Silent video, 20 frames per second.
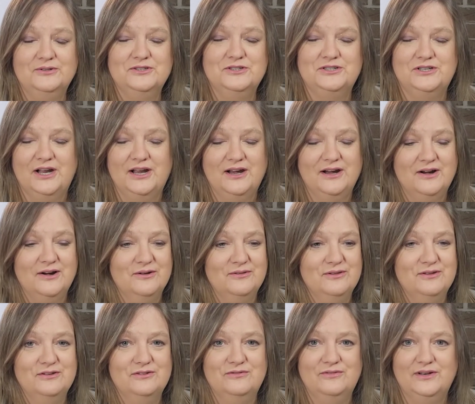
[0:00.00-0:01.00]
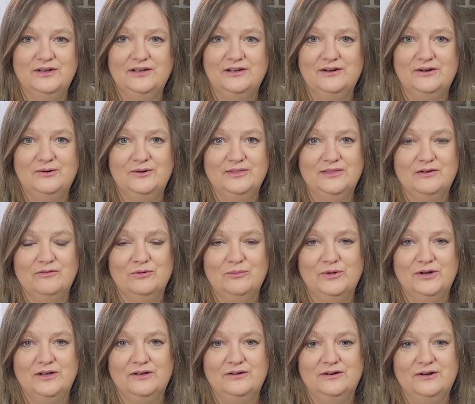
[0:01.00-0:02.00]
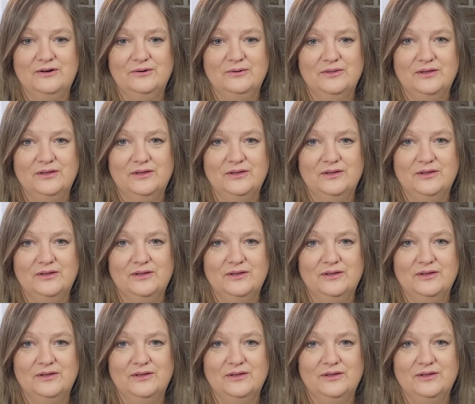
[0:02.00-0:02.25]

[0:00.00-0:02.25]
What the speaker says: Share this video with everybody you know